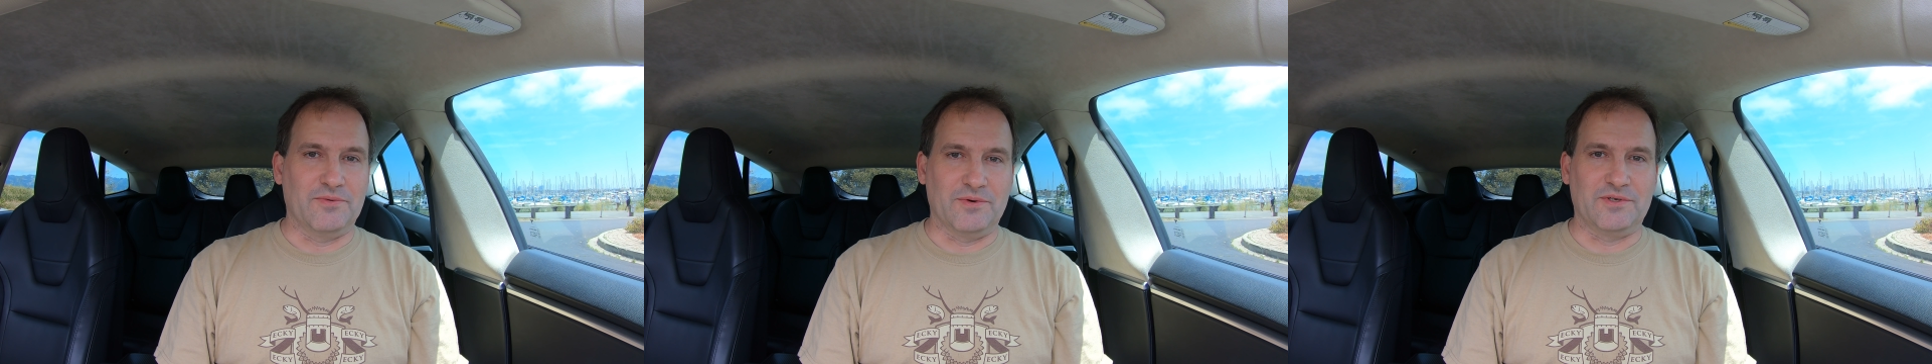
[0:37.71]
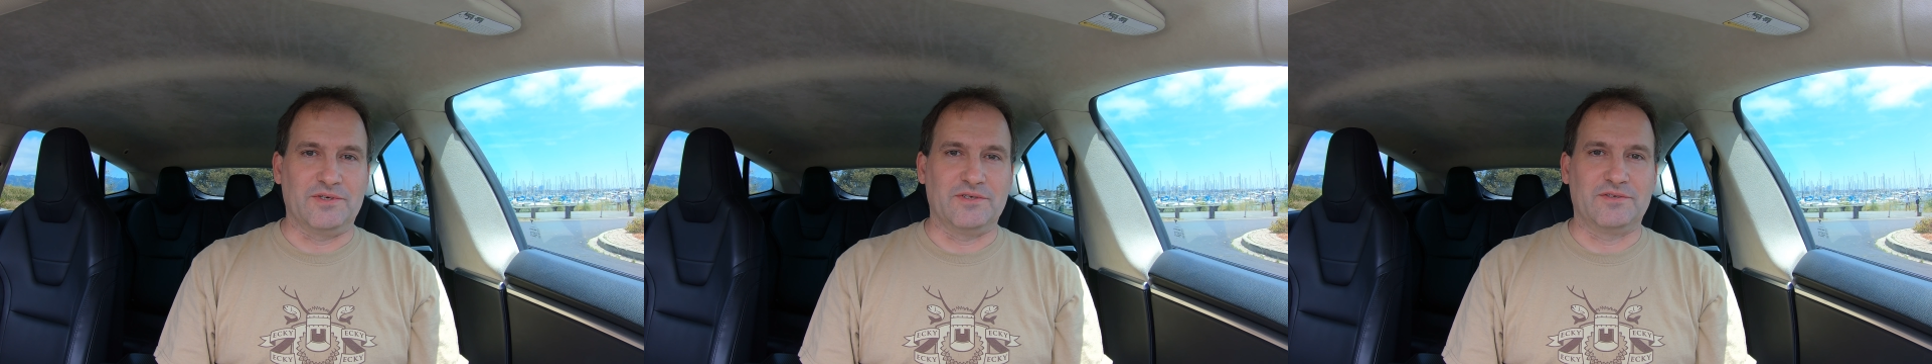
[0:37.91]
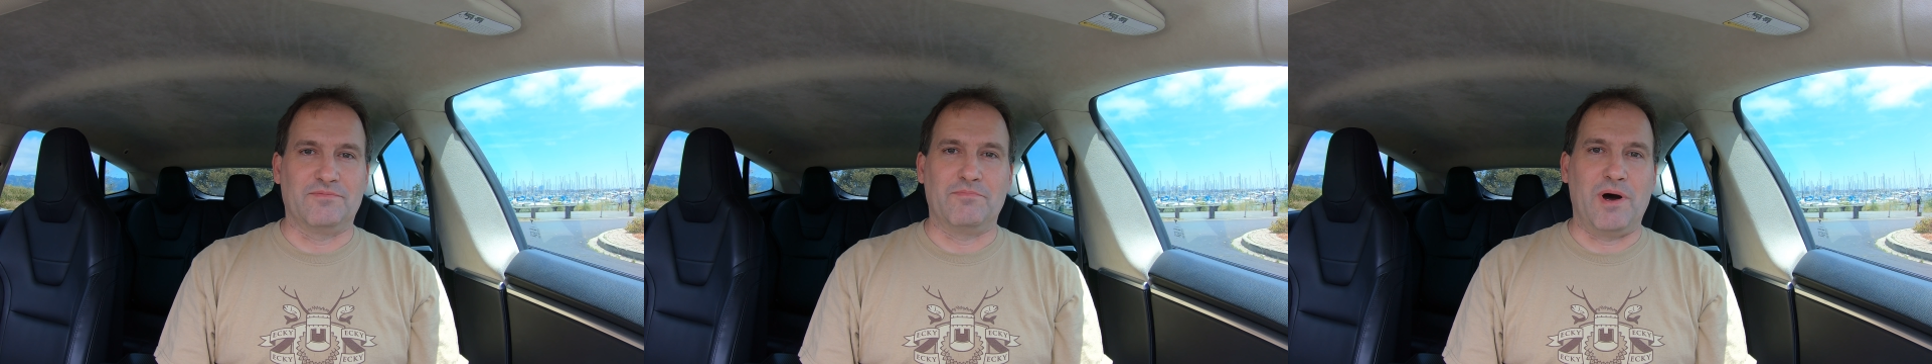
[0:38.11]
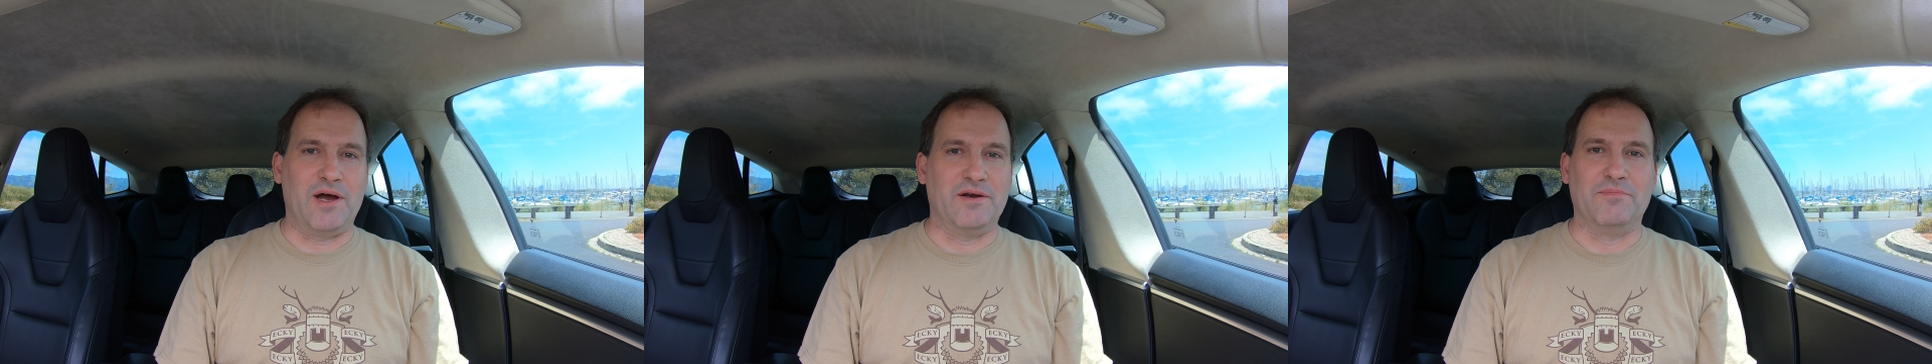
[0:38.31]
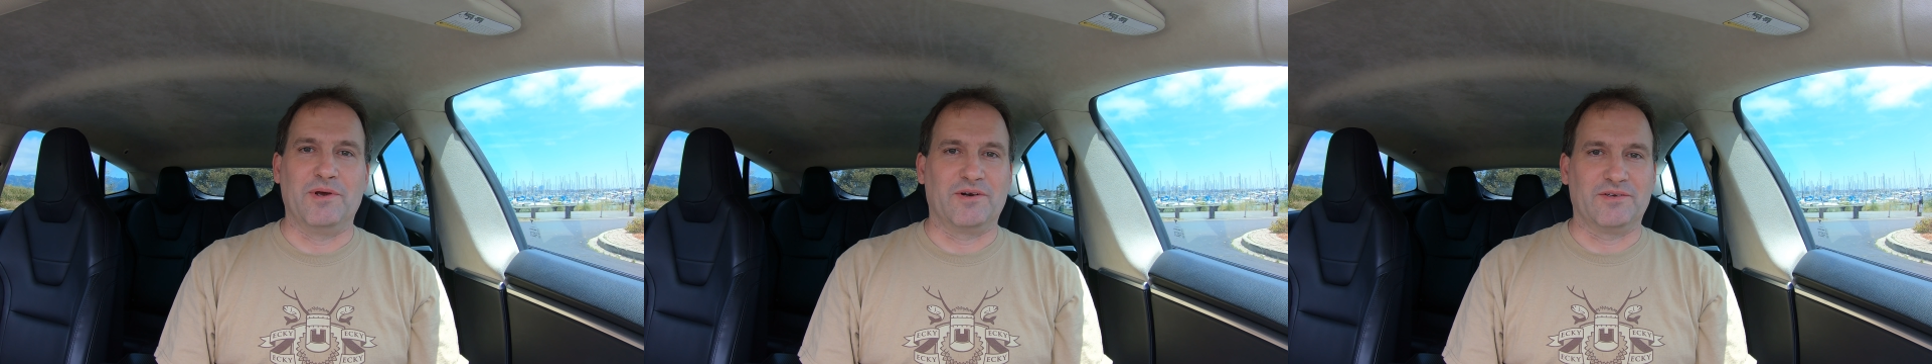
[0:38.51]
which is a
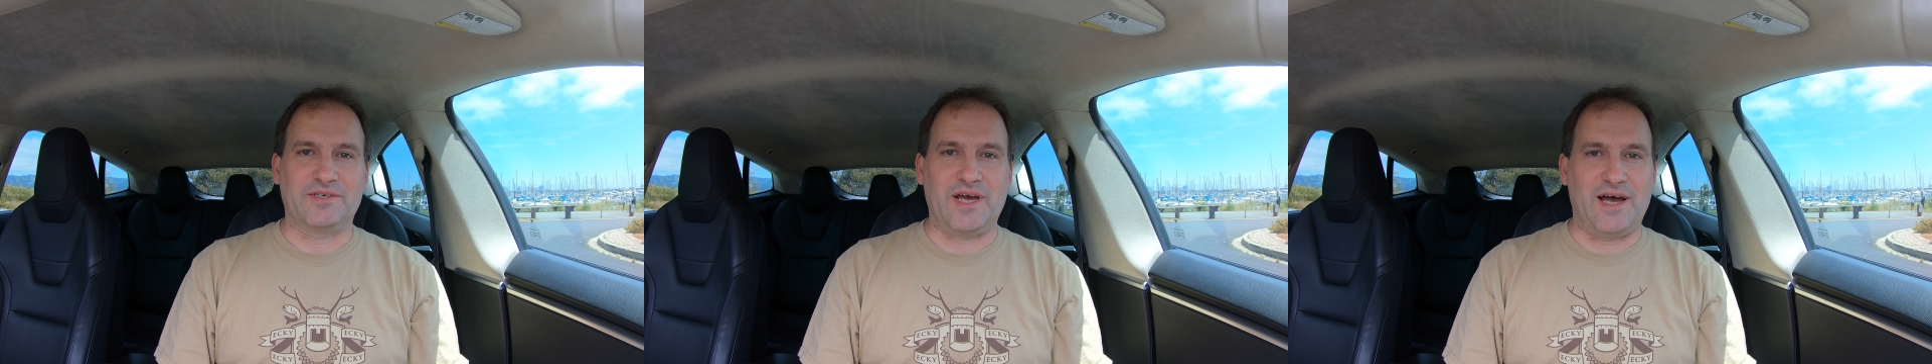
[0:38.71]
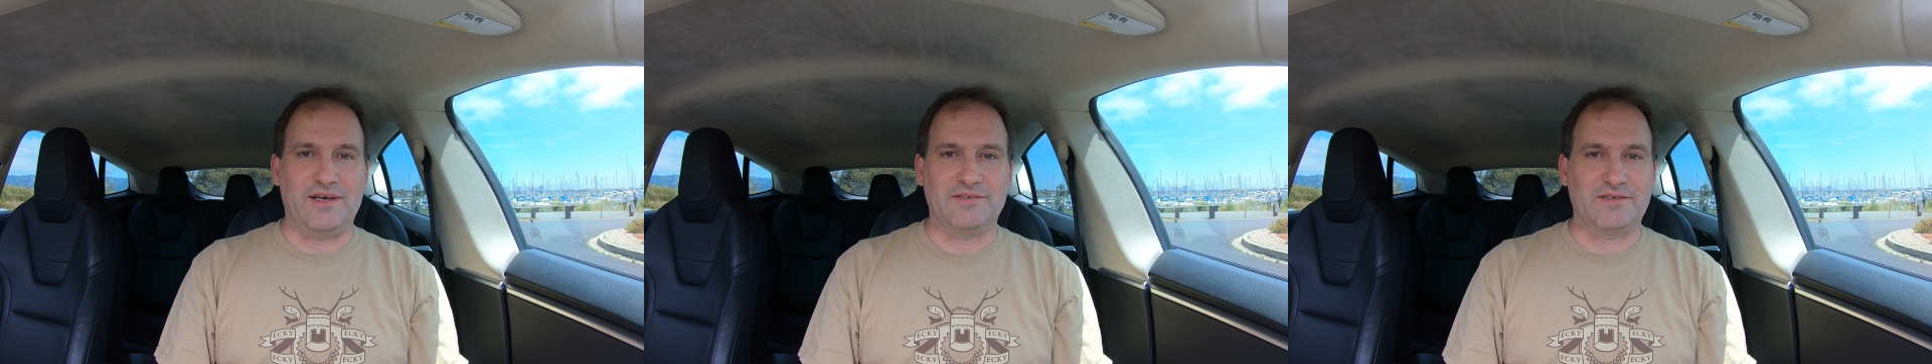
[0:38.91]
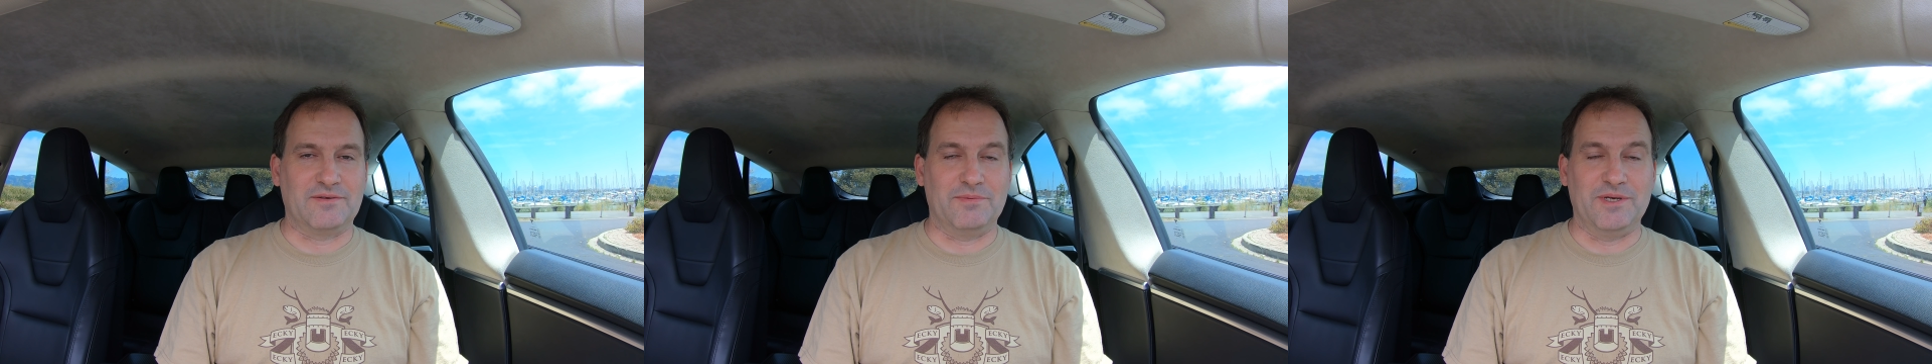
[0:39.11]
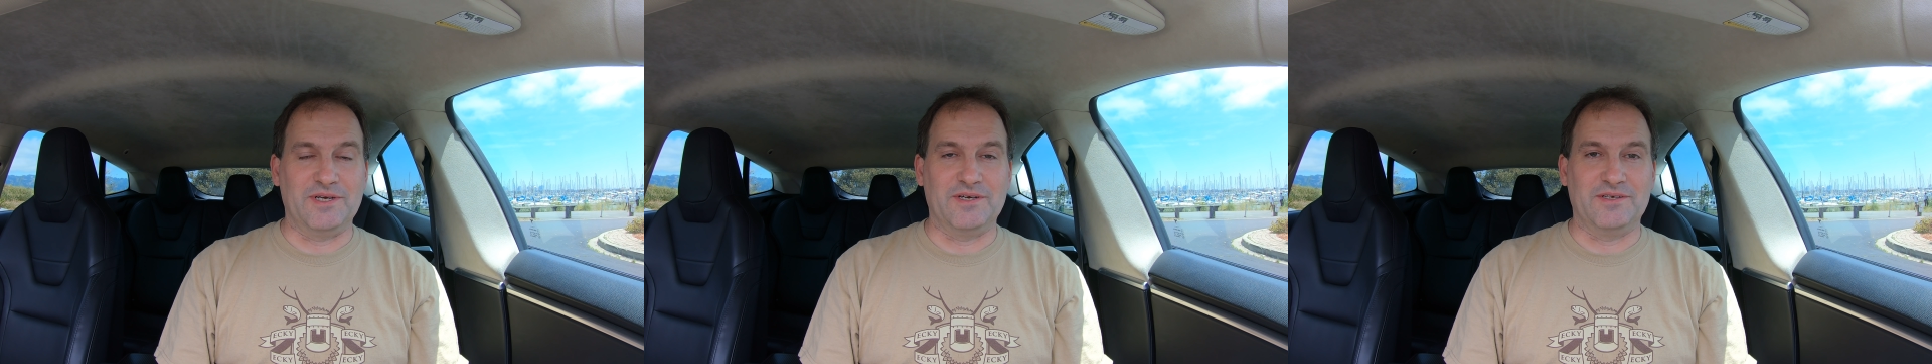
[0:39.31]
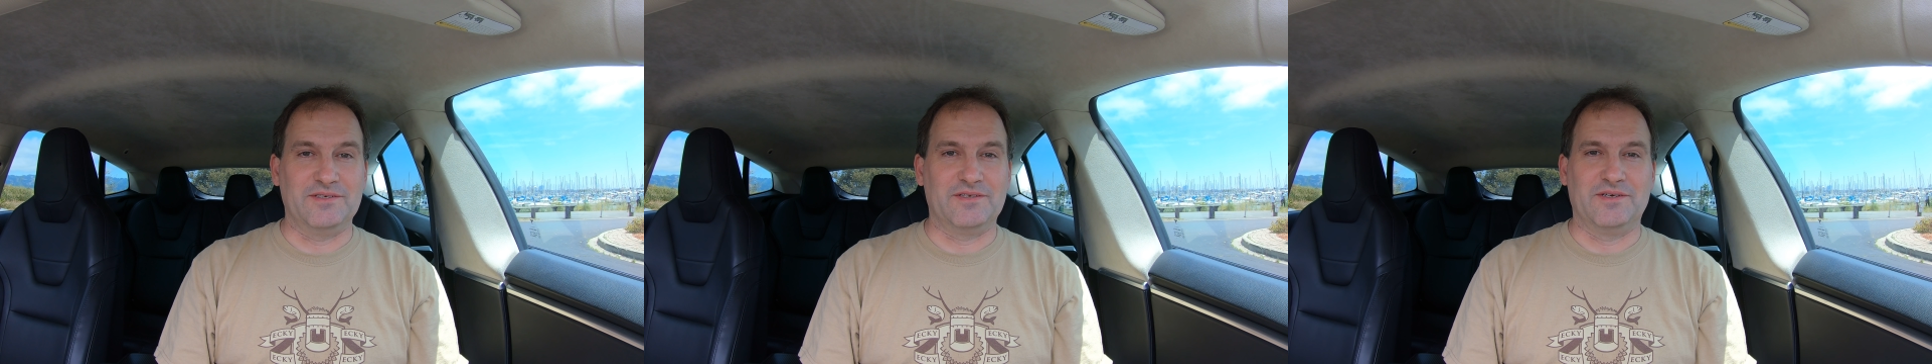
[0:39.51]
monumental task
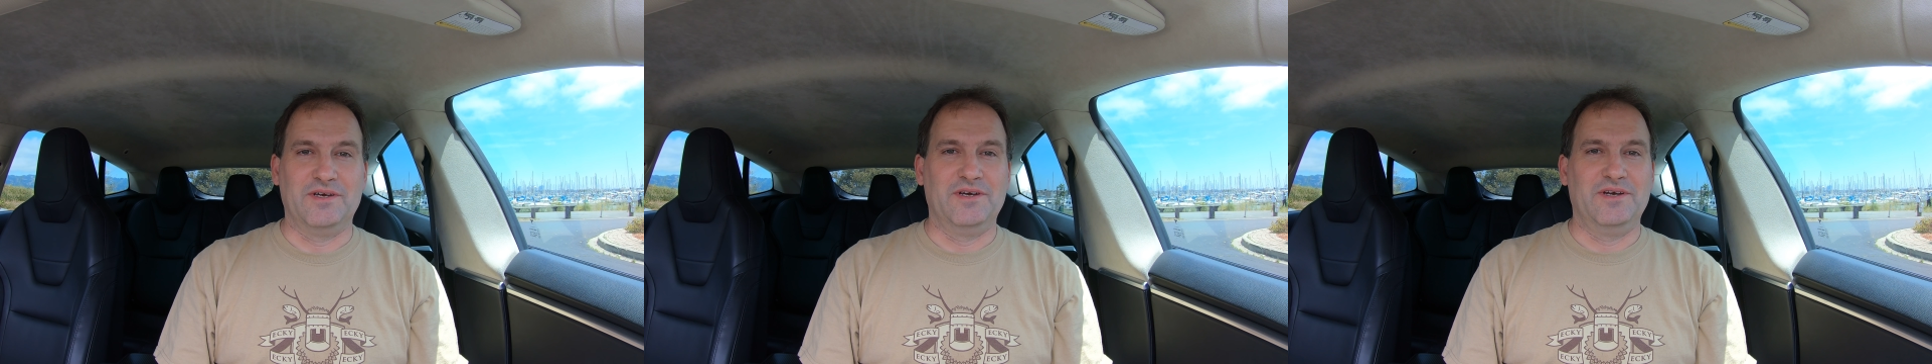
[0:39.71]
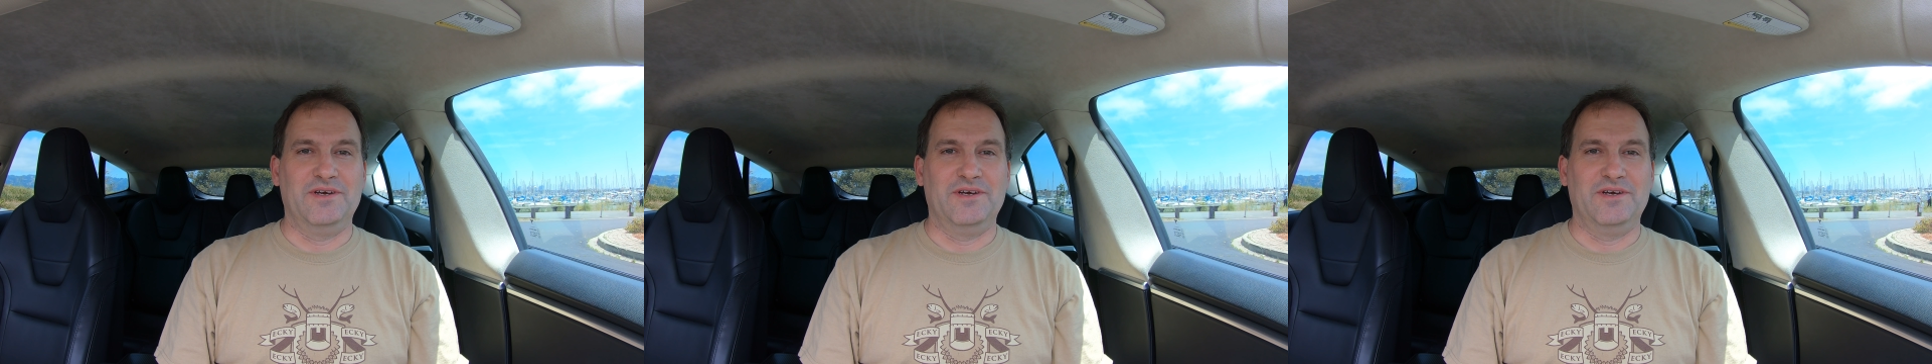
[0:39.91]
because